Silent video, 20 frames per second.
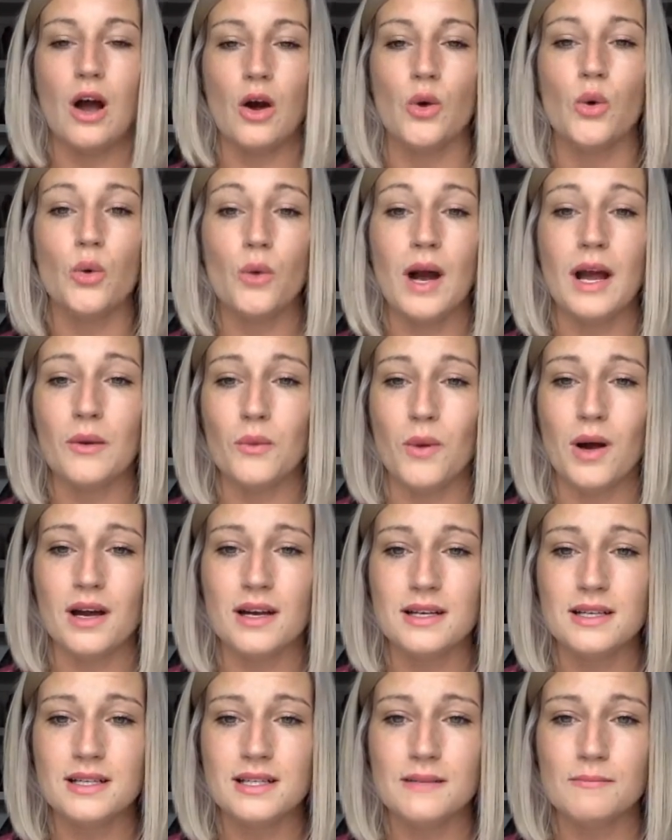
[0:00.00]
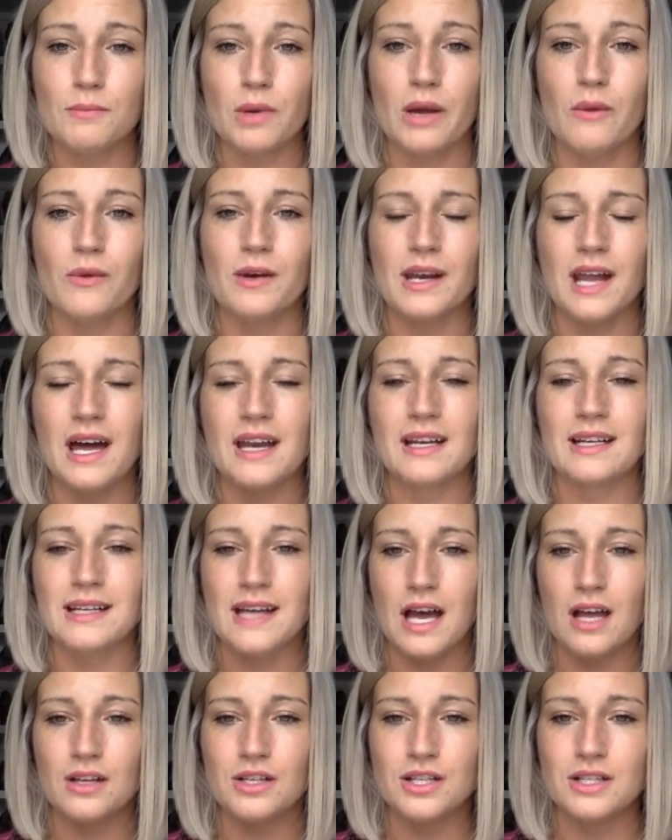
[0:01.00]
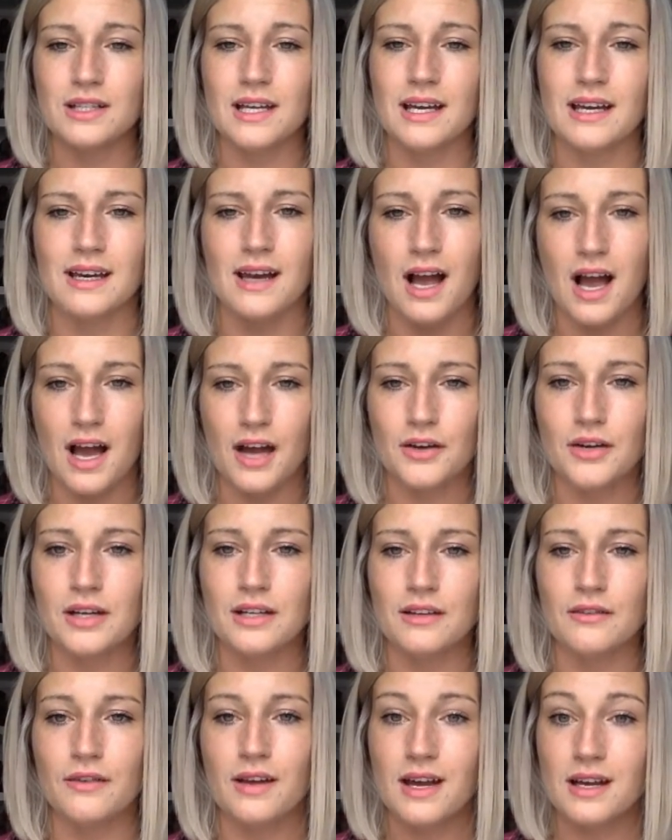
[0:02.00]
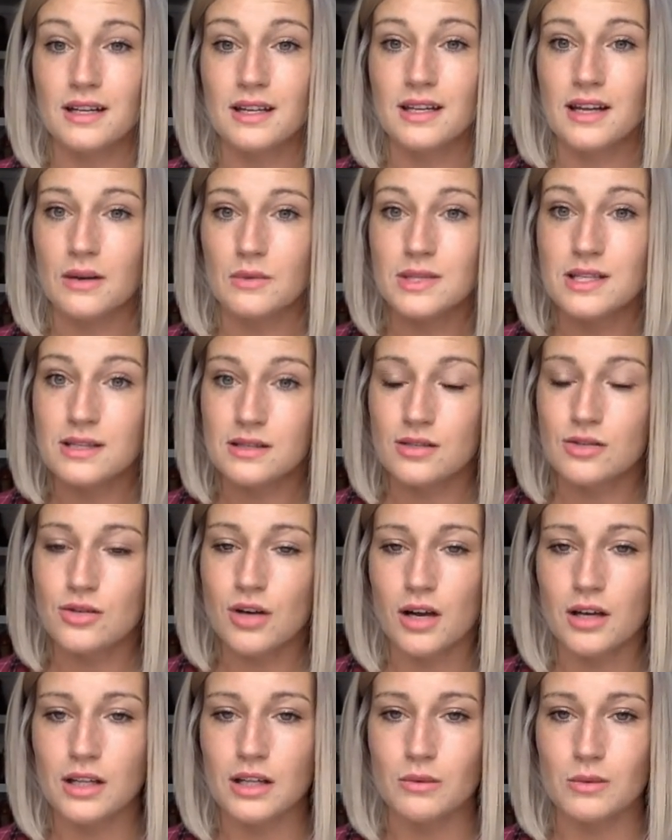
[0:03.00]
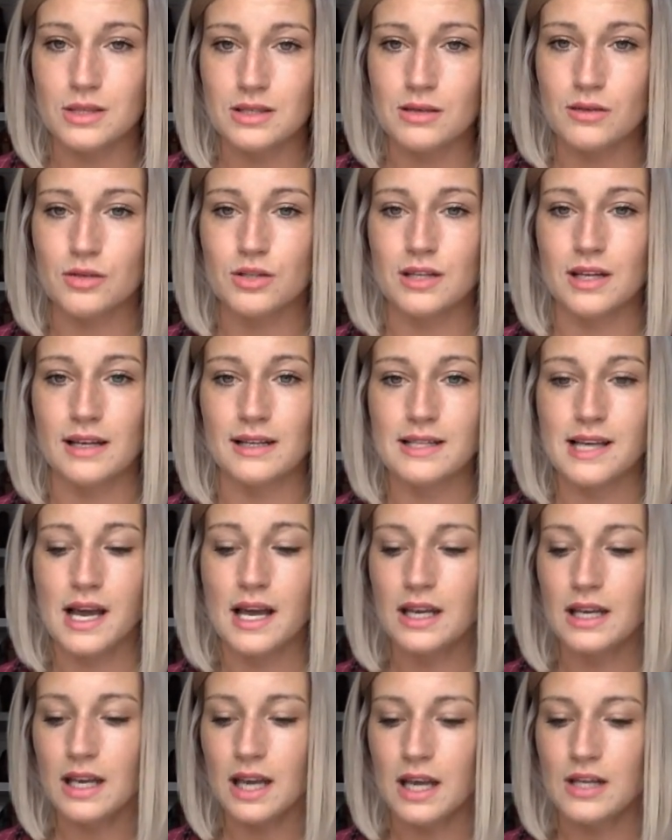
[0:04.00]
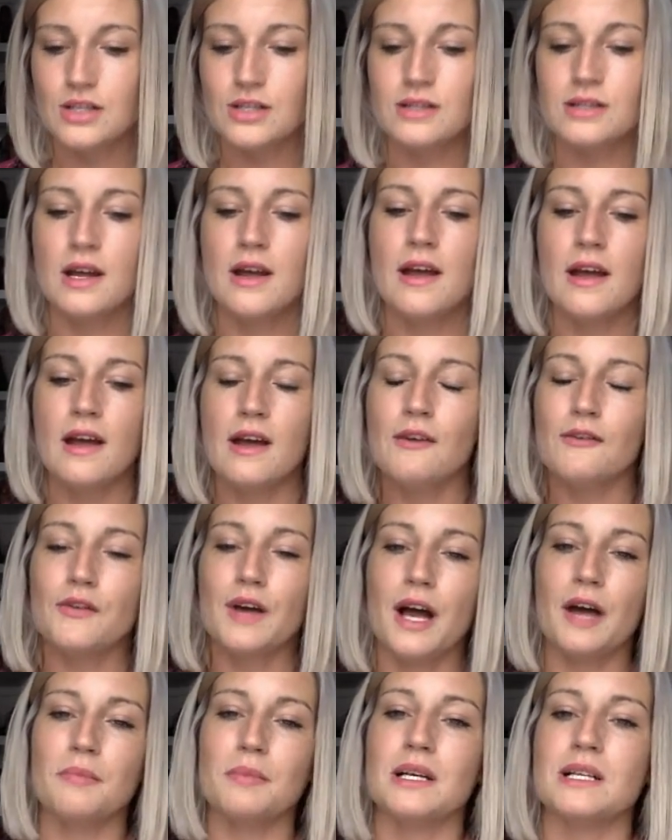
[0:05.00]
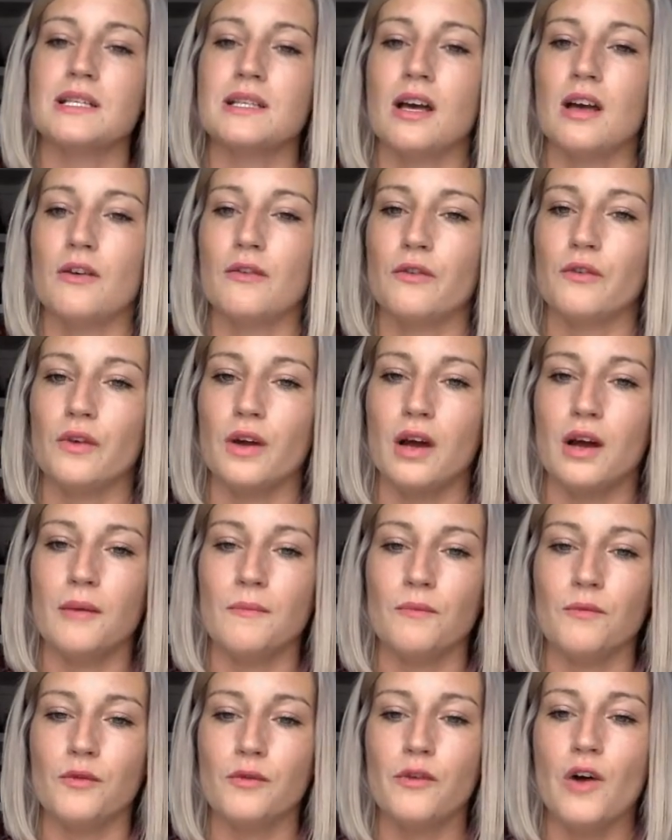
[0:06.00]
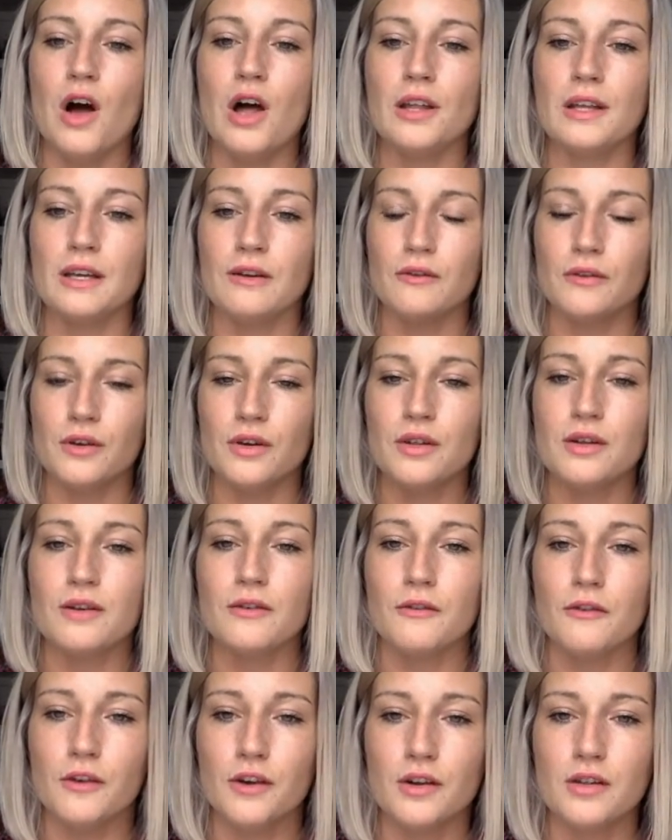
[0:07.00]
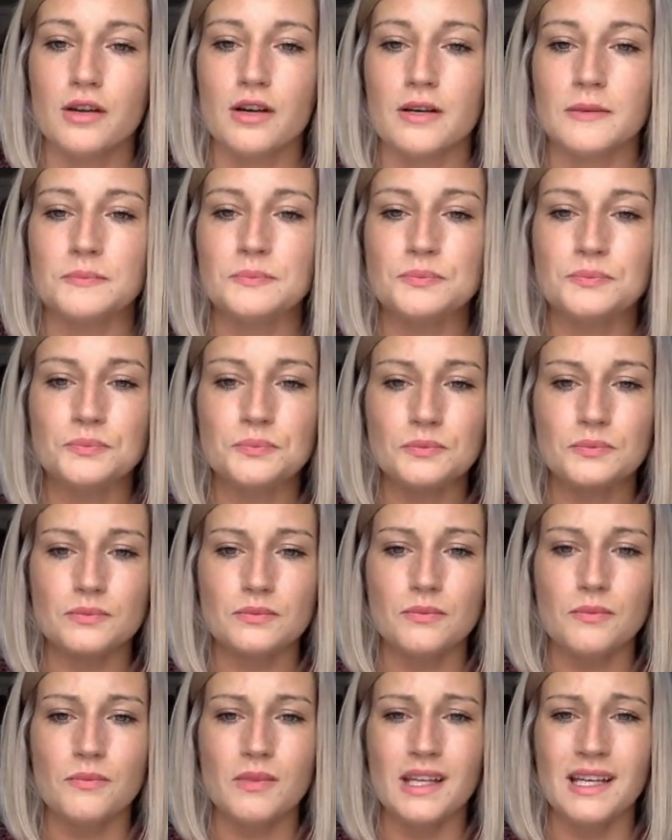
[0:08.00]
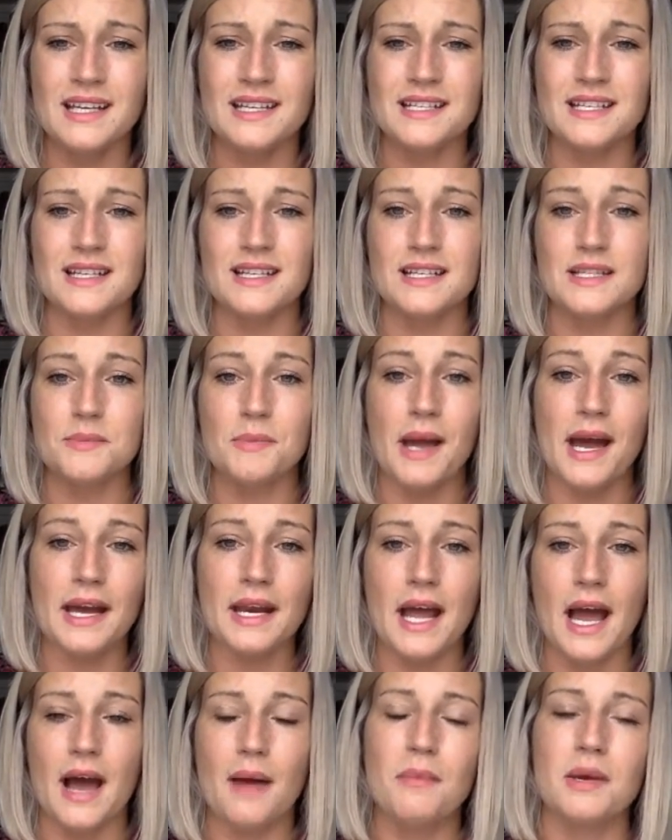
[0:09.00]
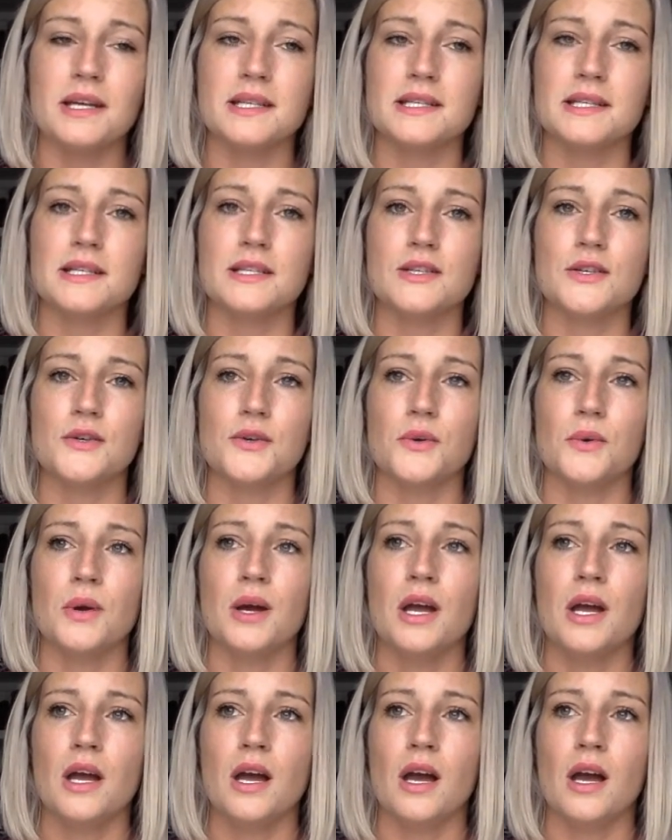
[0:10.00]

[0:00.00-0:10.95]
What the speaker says: who I was, by not acknowledging that and honoring the fact that I was struggling with social anxiety, I just found myself falling further and further into these bad habits, into